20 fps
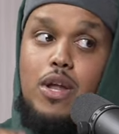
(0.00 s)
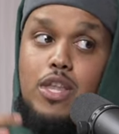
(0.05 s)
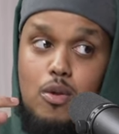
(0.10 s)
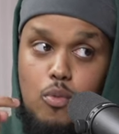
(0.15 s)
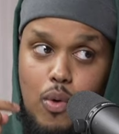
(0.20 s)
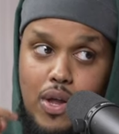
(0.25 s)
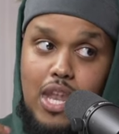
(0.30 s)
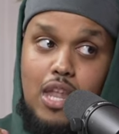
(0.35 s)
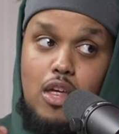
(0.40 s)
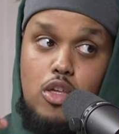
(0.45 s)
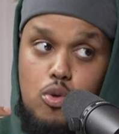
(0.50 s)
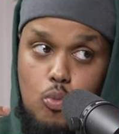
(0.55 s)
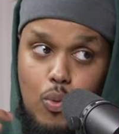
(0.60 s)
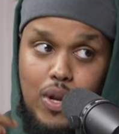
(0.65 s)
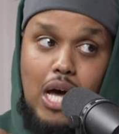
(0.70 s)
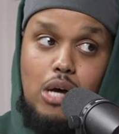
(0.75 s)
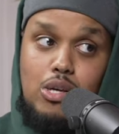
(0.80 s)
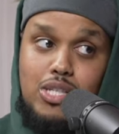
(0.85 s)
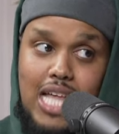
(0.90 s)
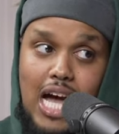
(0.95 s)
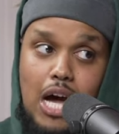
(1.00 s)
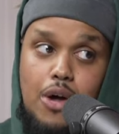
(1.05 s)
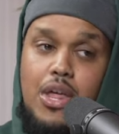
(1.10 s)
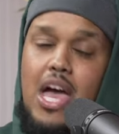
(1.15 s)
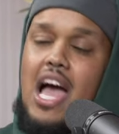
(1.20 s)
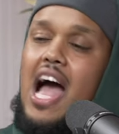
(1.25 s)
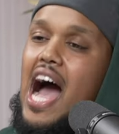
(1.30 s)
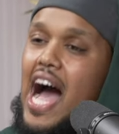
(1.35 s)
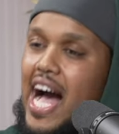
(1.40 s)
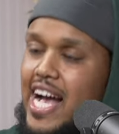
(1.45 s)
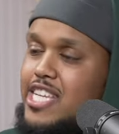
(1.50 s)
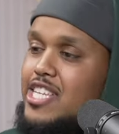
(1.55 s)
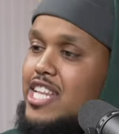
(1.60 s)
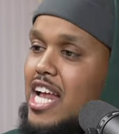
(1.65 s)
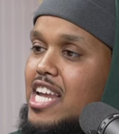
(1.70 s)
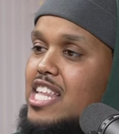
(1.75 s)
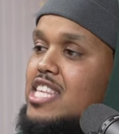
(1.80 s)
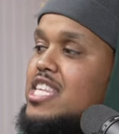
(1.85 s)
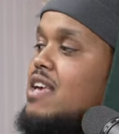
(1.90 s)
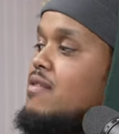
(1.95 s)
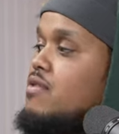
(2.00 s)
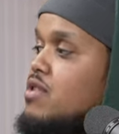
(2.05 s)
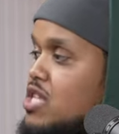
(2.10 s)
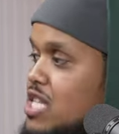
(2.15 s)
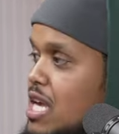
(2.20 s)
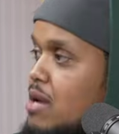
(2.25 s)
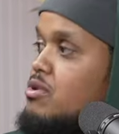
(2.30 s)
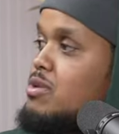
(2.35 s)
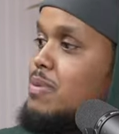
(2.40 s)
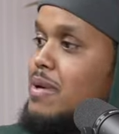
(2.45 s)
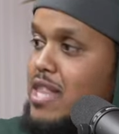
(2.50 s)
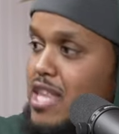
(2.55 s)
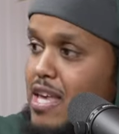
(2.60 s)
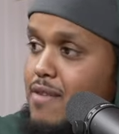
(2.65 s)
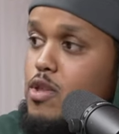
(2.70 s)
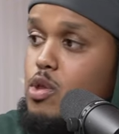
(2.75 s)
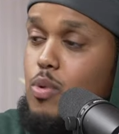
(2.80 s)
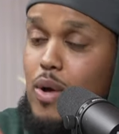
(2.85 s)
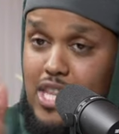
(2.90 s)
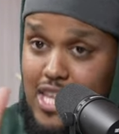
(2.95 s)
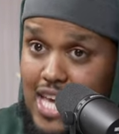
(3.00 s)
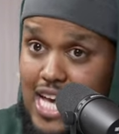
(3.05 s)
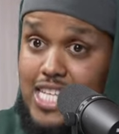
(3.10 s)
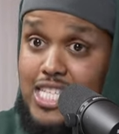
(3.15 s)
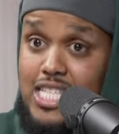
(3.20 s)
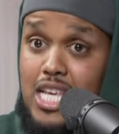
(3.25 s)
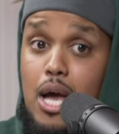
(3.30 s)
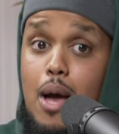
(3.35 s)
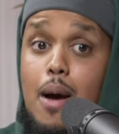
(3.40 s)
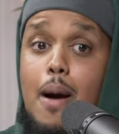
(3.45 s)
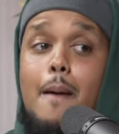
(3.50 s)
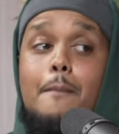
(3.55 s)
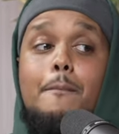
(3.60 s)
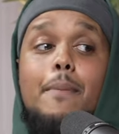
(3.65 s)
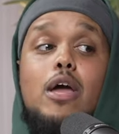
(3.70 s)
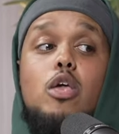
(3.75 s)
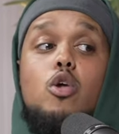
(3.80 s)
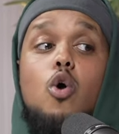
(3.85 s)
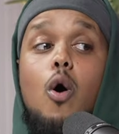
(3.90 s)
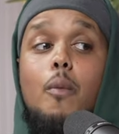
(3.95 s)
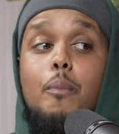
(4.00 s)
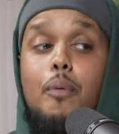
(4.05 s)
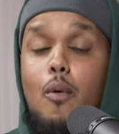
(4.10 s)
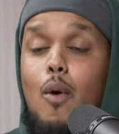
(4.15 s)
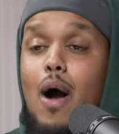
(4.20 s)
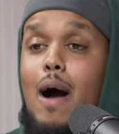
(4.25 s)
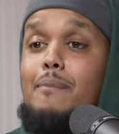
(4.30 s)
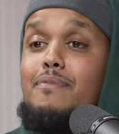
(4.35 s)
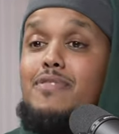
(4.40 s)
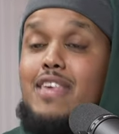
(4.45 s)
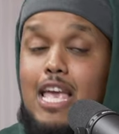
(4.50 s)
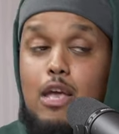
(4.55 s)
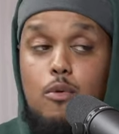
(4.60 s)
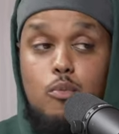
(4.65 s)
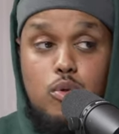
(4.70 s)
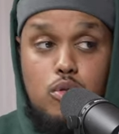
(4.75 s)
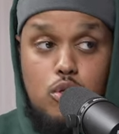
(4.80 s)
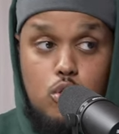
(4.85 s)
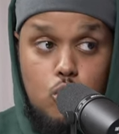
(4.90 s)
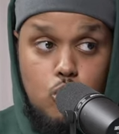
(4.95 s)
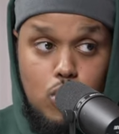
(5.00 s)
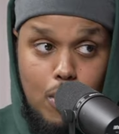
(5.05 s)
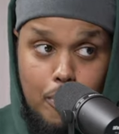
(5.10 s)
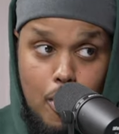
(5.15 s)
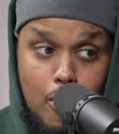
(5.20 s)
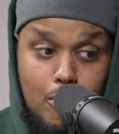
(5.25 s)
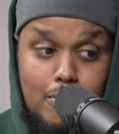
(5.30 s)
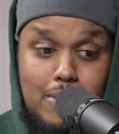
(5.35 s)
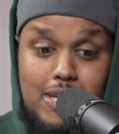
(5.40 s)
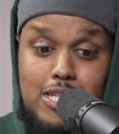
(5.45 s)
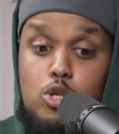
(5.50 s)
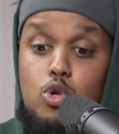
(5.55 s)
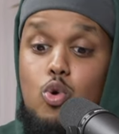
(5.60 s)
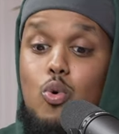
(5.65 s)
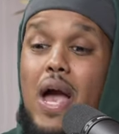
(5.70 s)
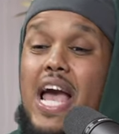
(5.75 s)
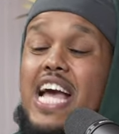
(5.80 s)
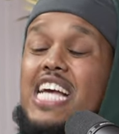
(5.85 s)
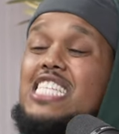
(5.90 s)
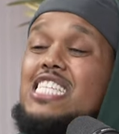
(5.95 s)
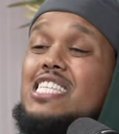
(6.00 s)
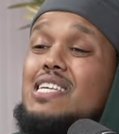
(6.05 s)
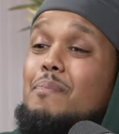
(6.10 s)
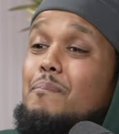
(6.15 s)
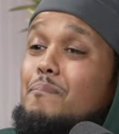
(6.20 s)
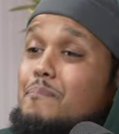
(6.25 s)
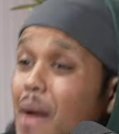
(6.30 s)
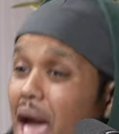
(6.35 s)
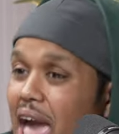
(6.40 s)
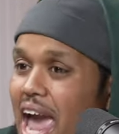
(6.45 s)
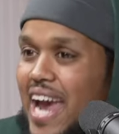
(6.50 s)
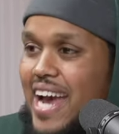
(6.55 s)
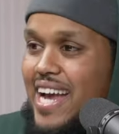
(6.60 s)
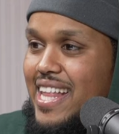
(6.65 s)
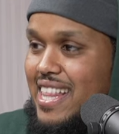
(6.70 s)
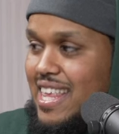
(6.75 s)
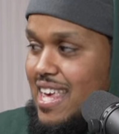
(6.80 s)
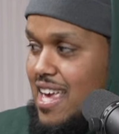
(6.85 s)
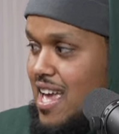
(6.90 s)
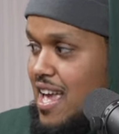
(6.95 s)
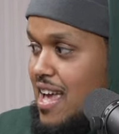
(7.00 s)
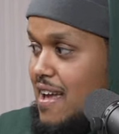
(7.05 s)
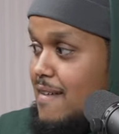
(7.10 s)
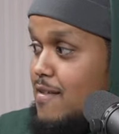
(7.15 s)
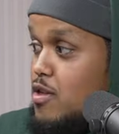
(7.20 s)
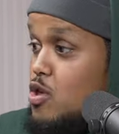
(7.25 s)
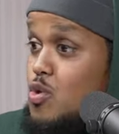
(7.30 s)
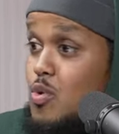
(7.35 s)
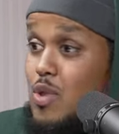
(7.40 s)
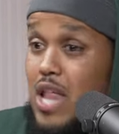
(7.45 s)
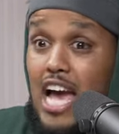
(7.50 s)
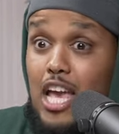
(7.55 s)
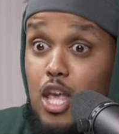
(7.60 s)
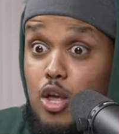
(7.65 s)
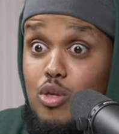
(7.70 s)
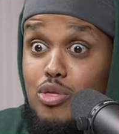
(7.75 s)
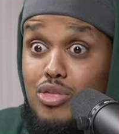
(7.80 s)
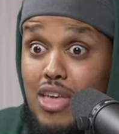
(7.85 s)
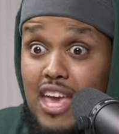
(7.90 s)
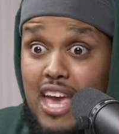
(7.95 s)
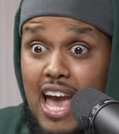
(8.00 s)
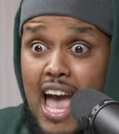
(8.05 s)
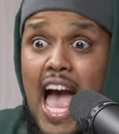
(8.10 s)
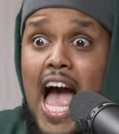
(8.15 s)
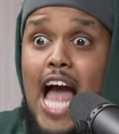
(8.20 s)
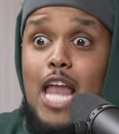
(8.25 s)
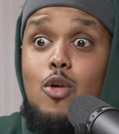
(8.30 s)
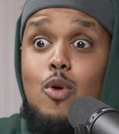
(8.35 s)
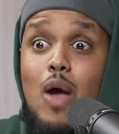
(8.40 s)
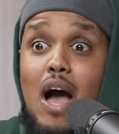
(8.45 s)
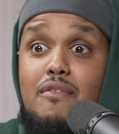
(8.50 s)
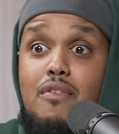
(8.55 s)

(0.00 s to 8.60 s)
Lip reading: when I was down. I should at least give you the same respect and give you 20, yes. But your what I'm saying with you, the problem is you expect... You like, you think, and you